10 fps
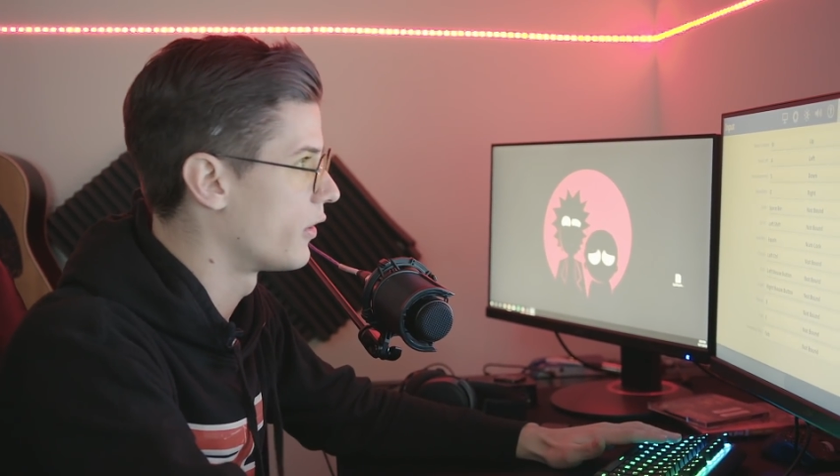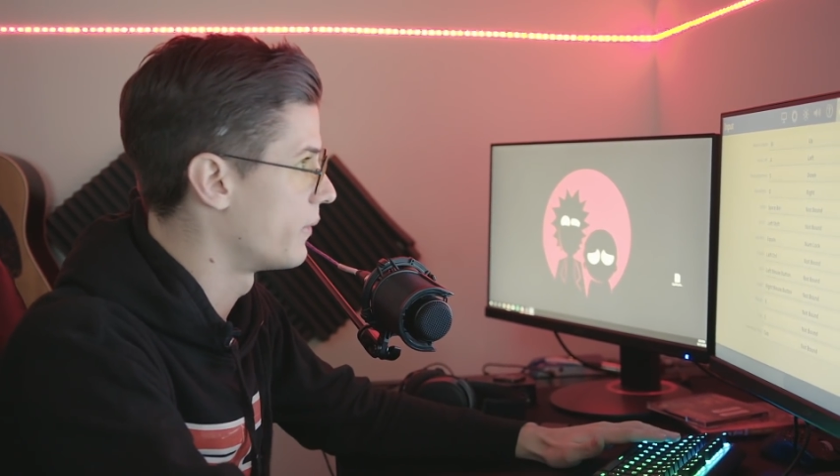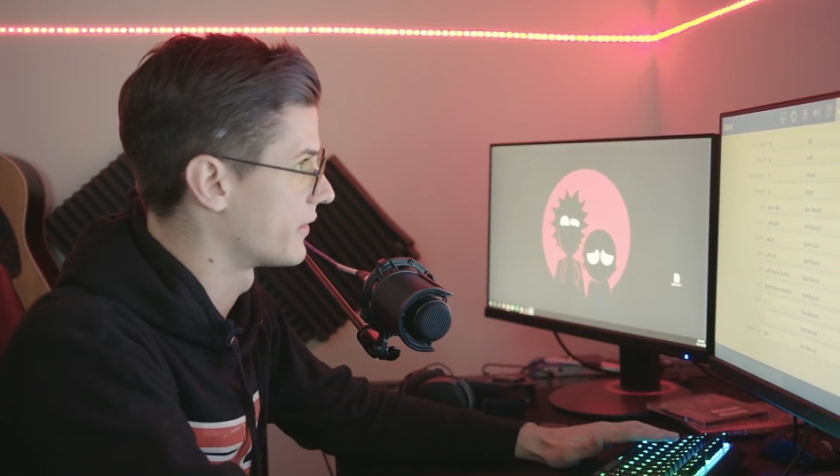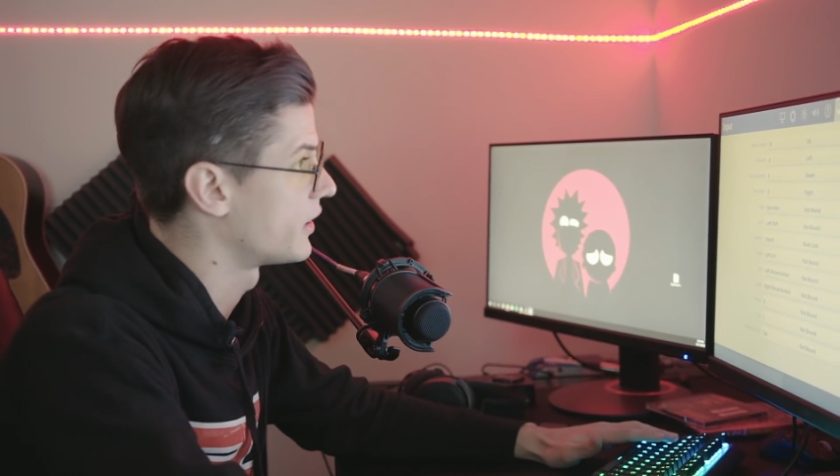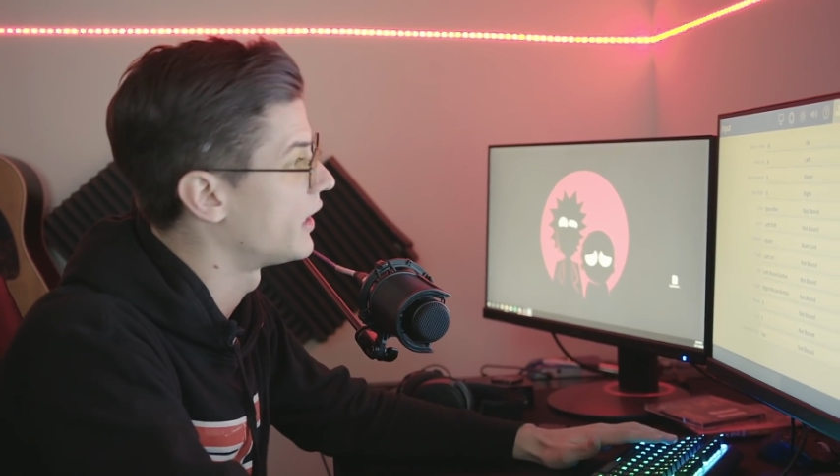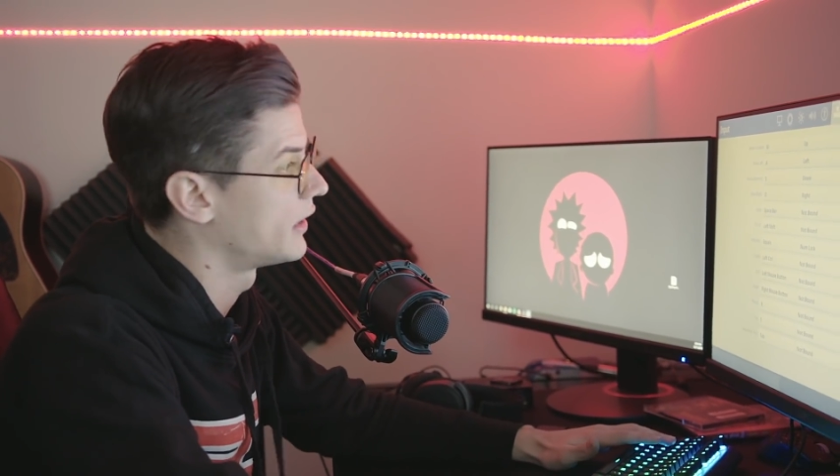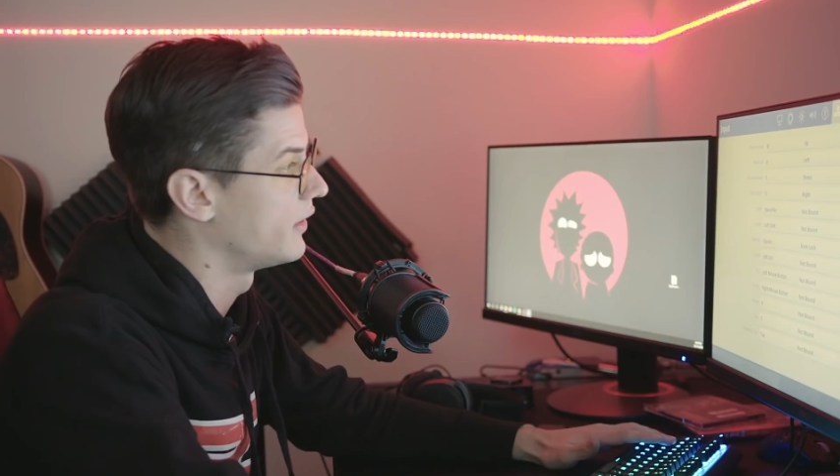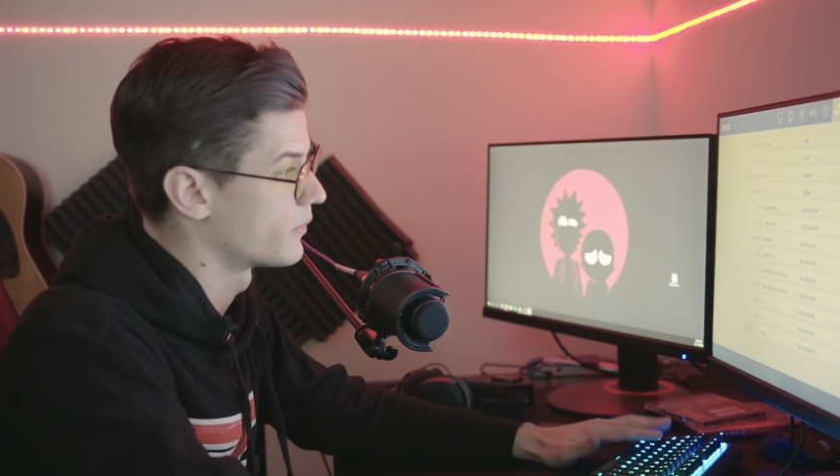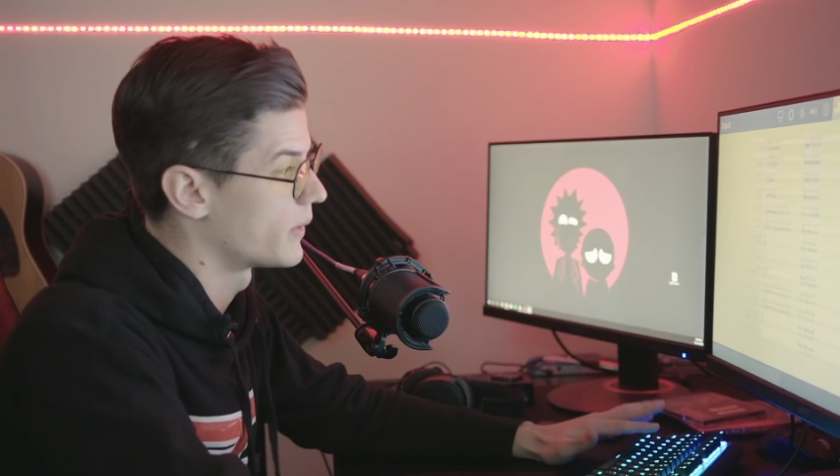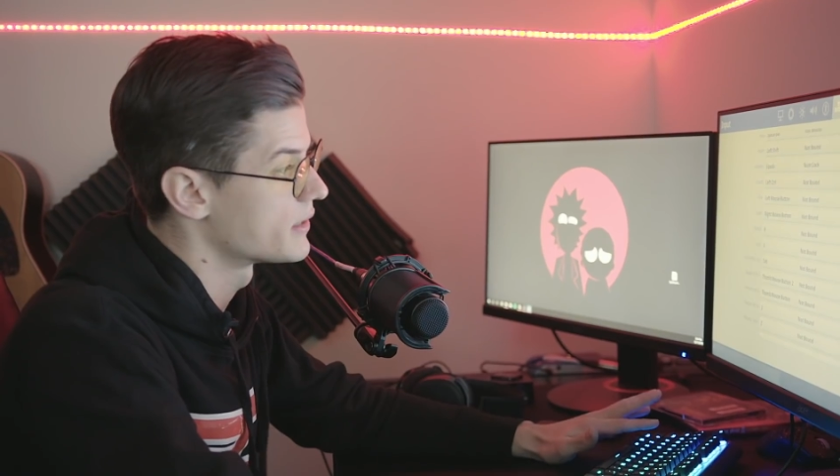the best
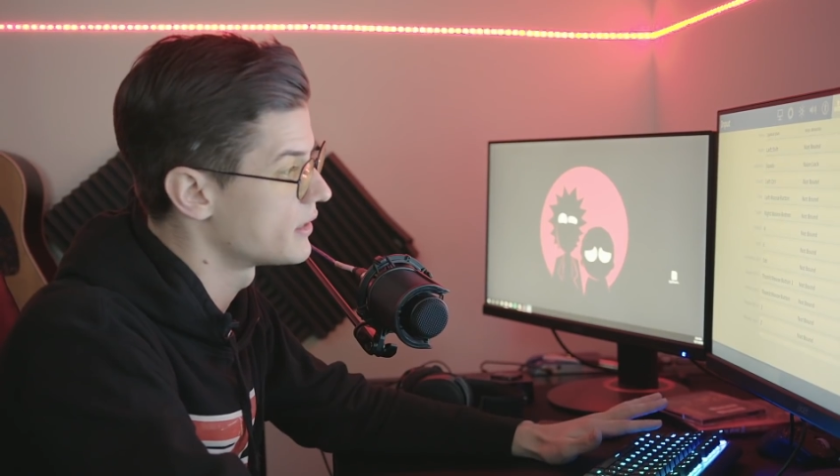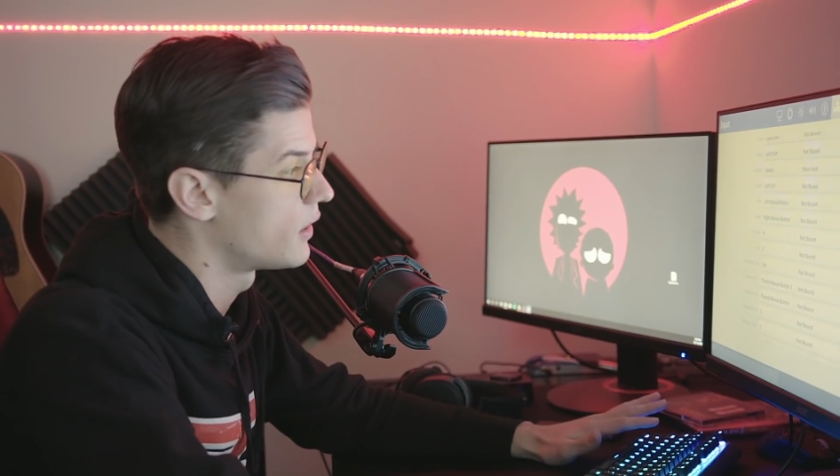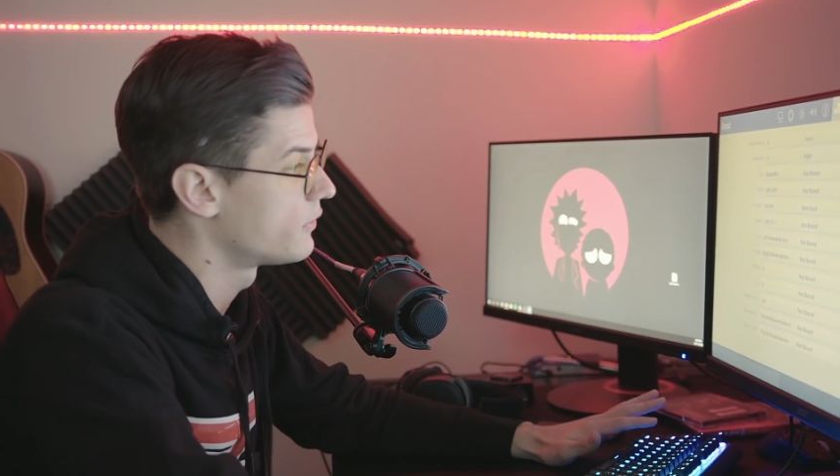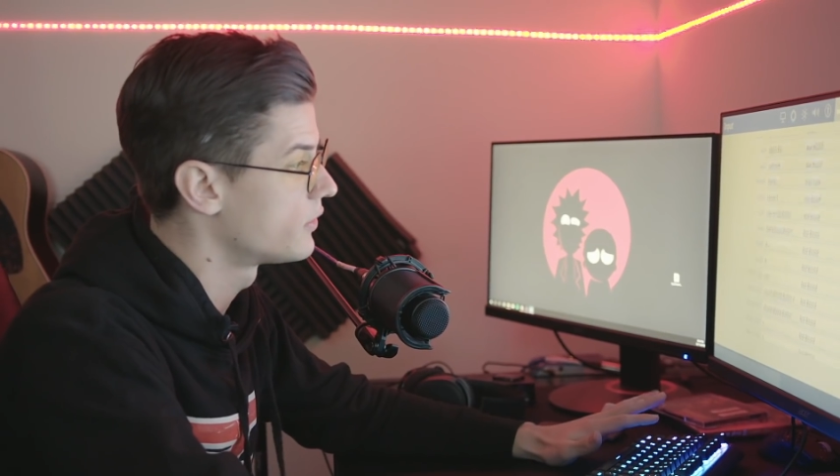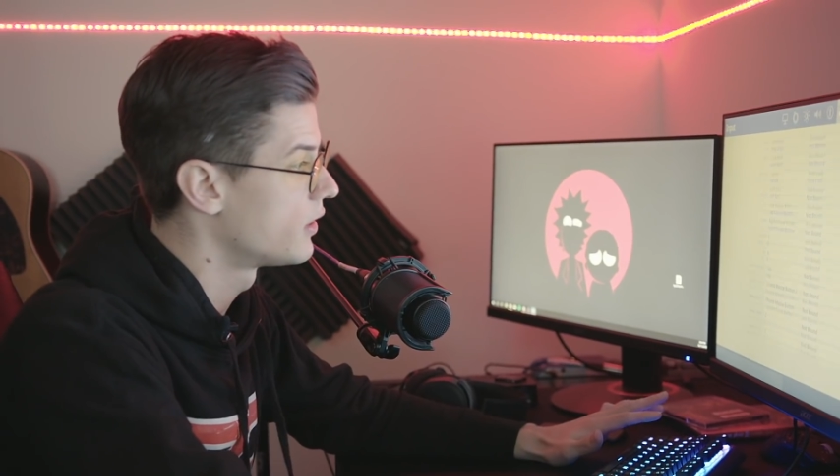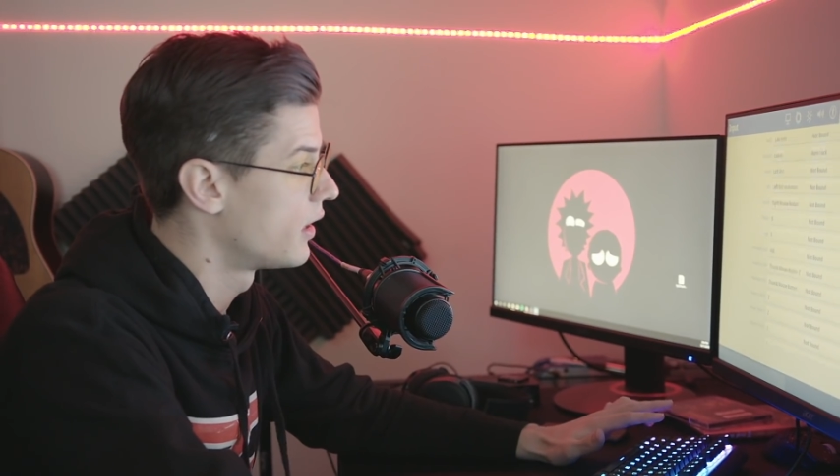hotkeys for myself.